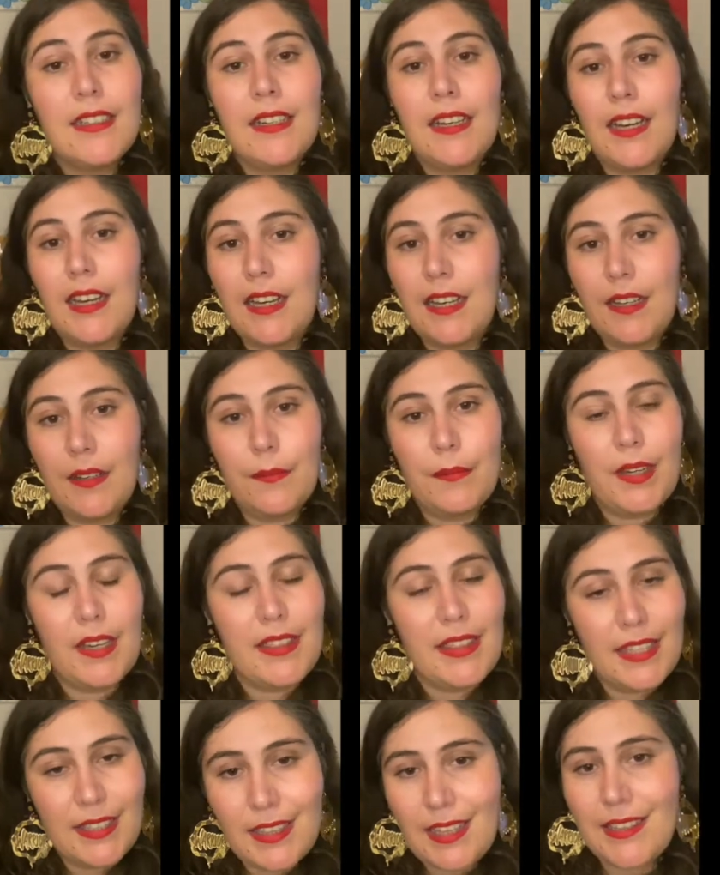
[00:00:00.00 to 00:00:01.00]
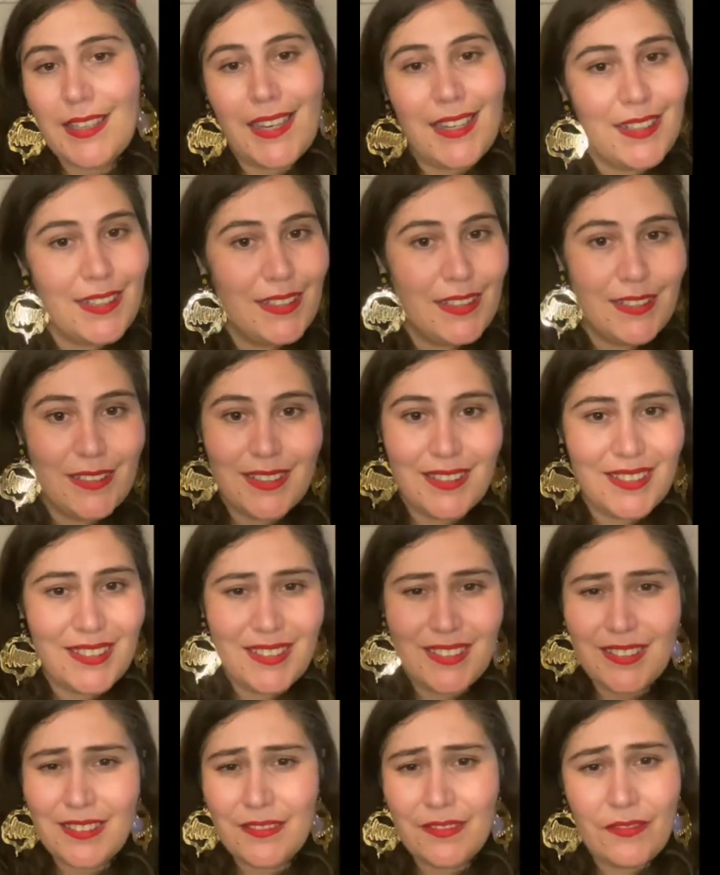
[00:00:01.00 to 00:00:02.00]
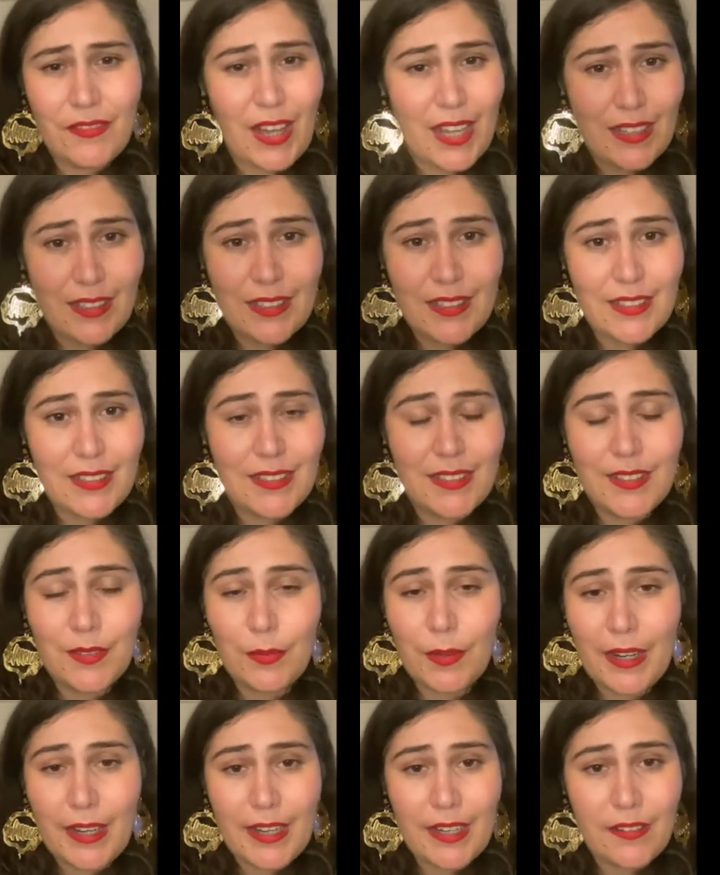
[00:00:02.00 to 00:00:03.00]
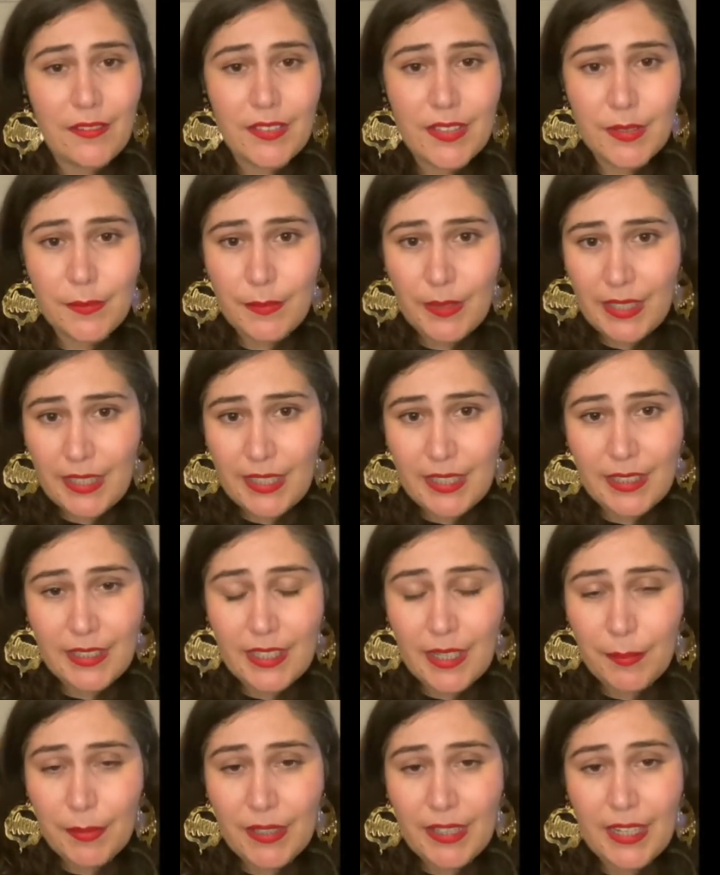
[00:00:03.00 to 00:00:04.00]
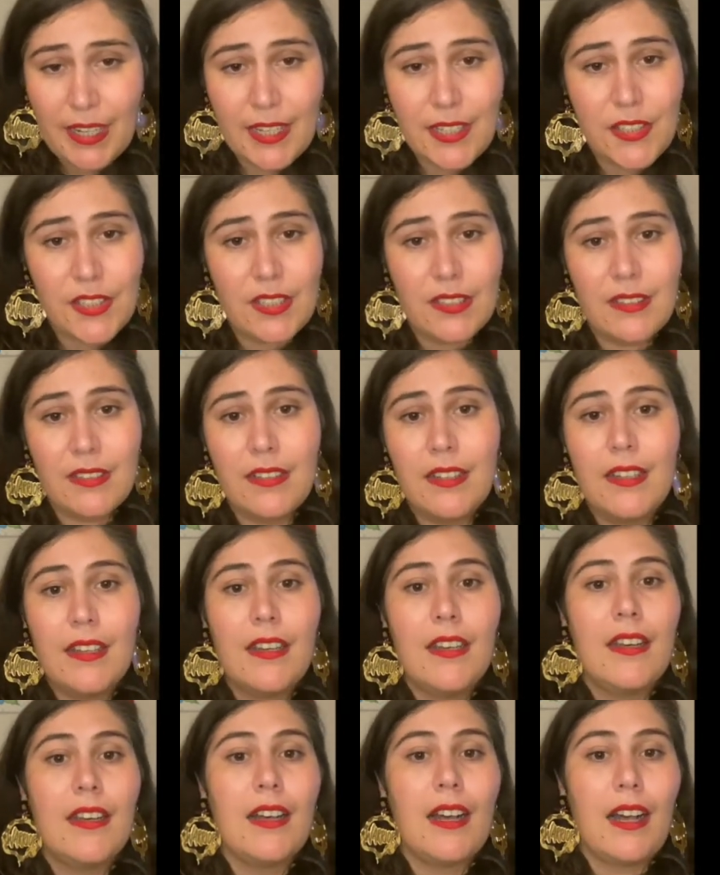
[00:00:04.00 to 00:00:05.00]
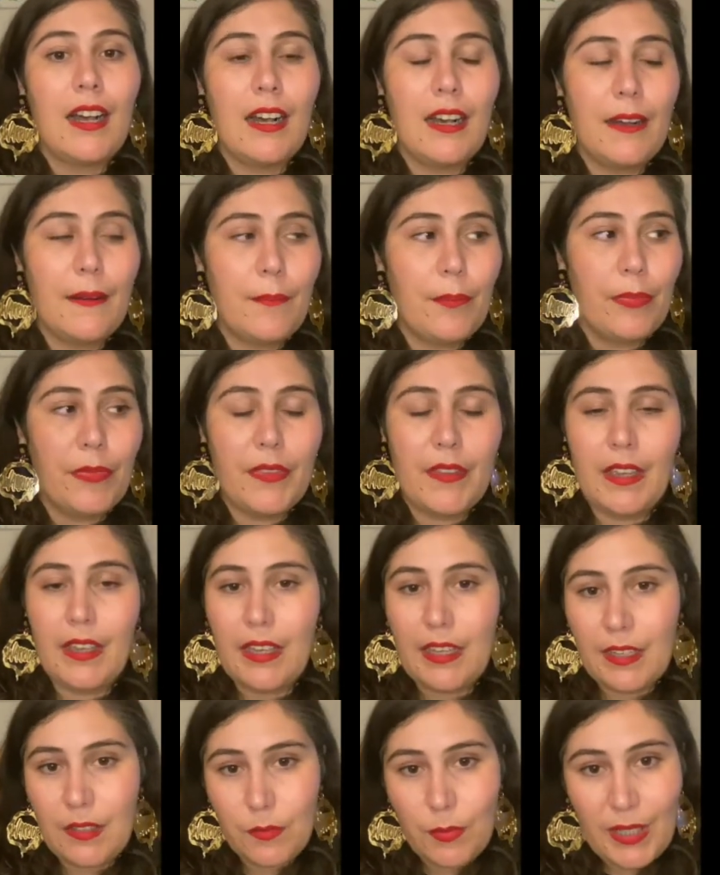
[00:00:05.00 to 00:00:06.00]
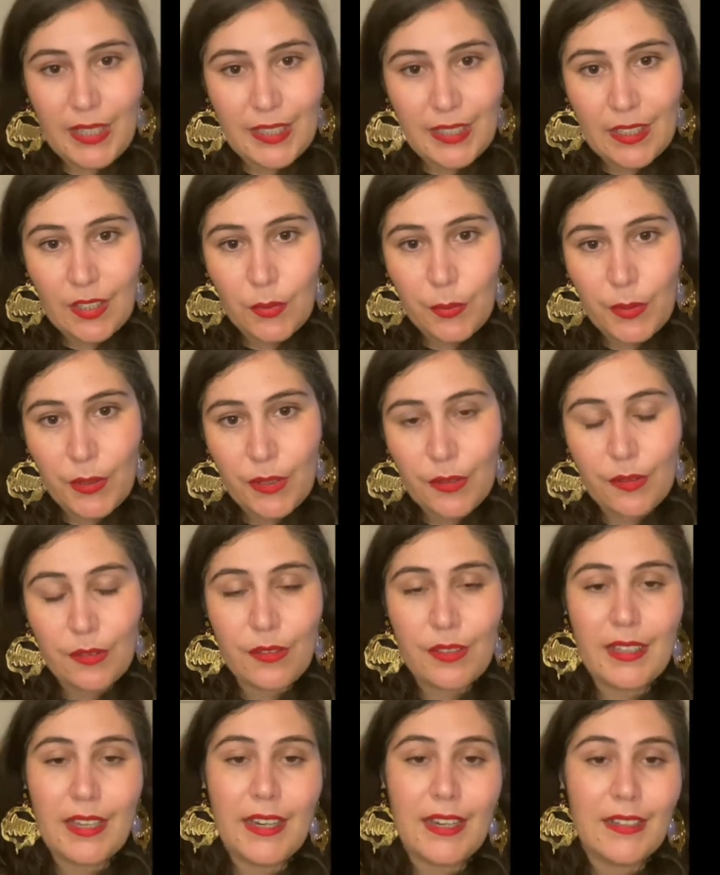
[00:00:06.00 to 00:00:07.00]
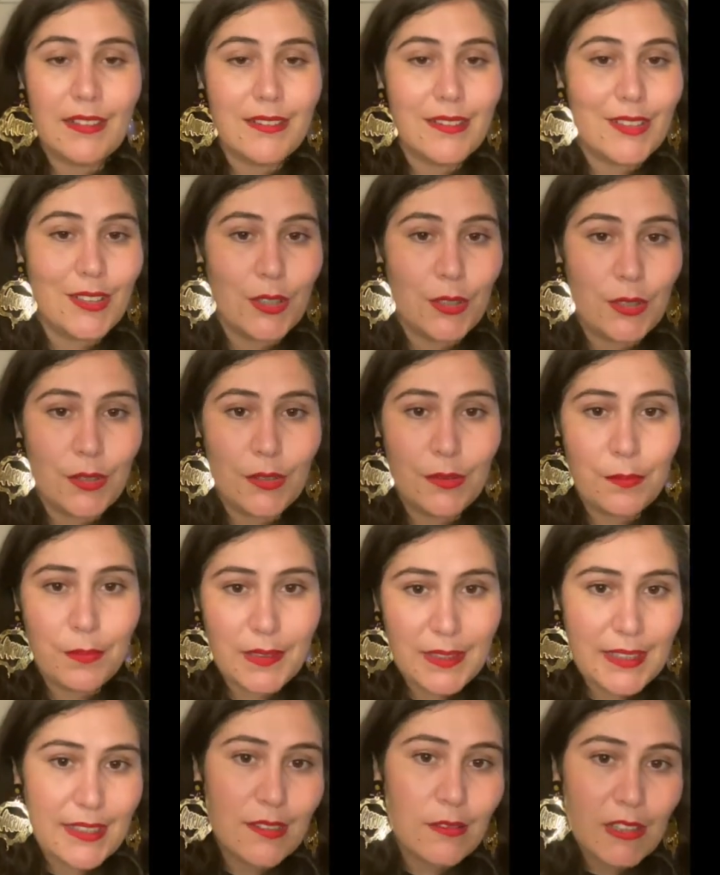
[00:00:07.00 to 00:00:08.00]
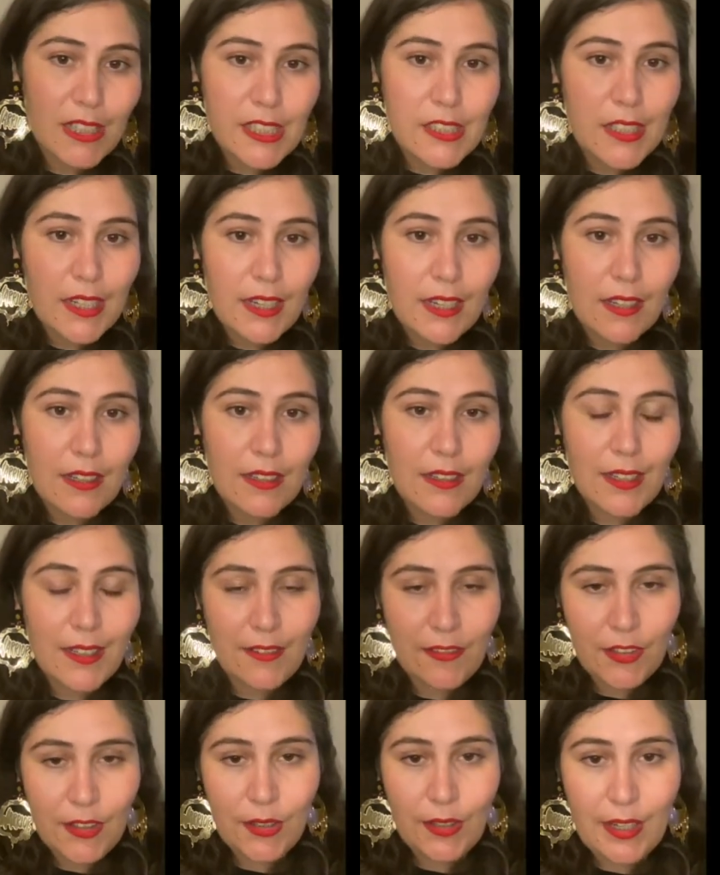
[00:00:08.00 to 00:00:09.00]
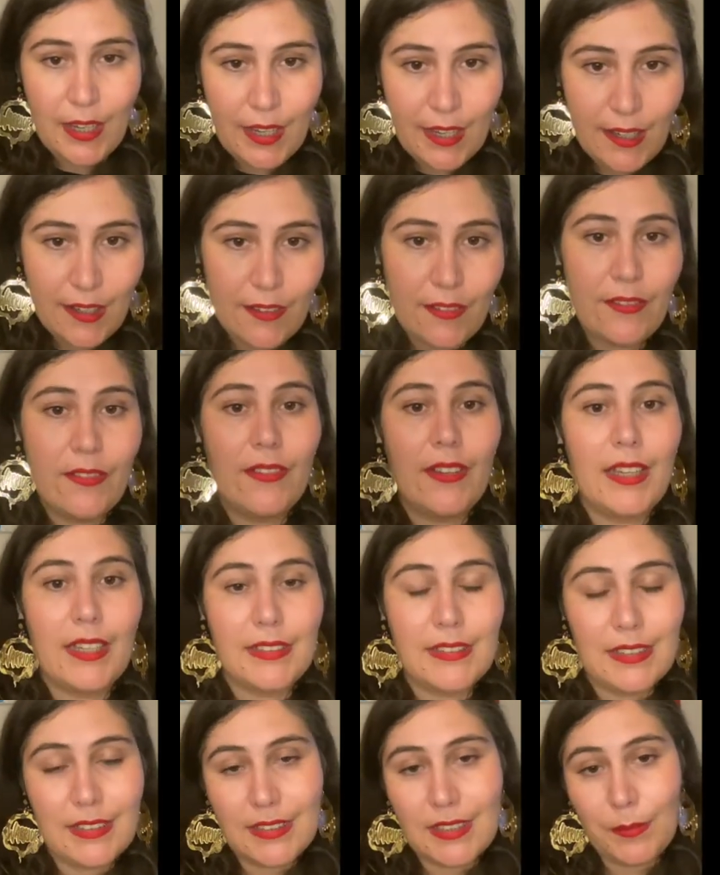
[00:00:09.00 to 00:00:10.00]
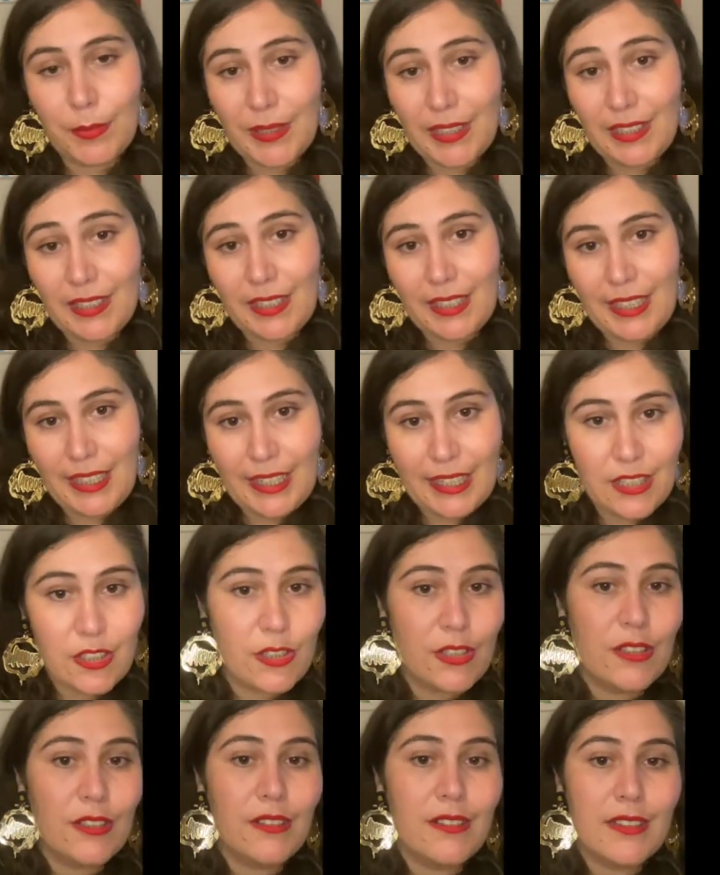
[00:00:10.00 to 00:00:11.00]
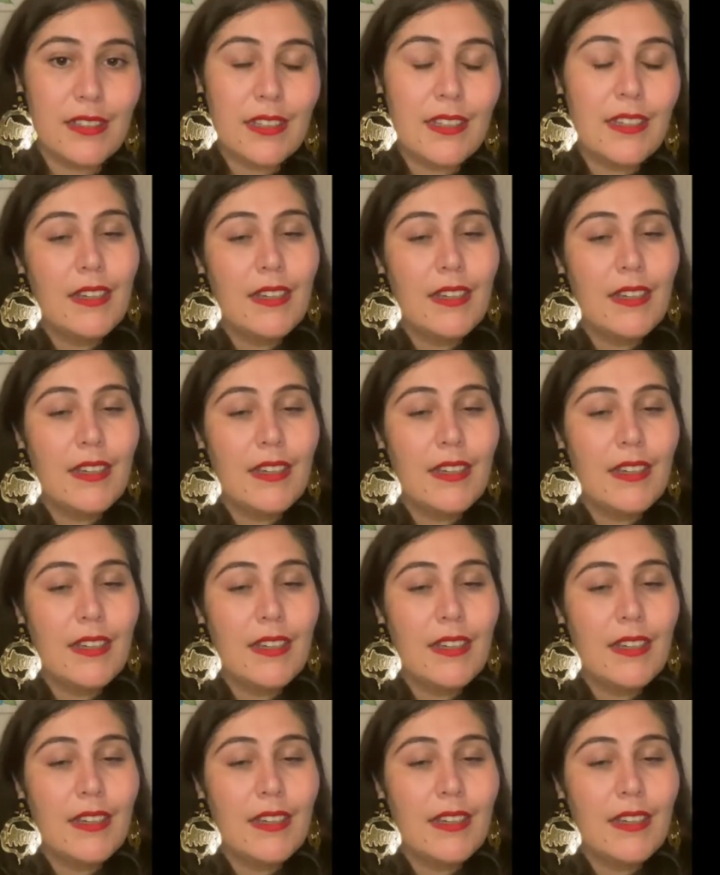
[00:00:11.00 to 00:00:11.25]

I think that is a valid way of submitting an application, and we can help you through that. So please reach out if you have accessibility issues.